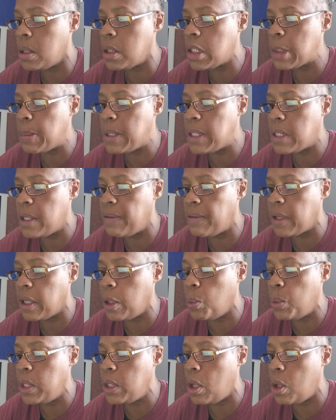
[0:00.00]
specific,
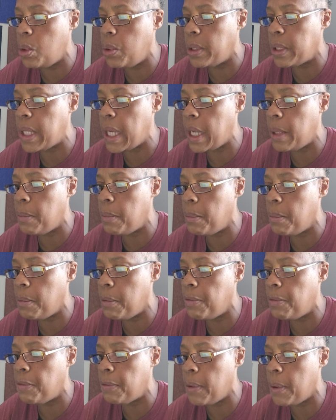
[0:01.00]
and we know who it
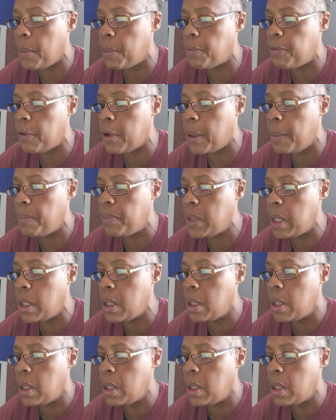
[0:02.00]
came from,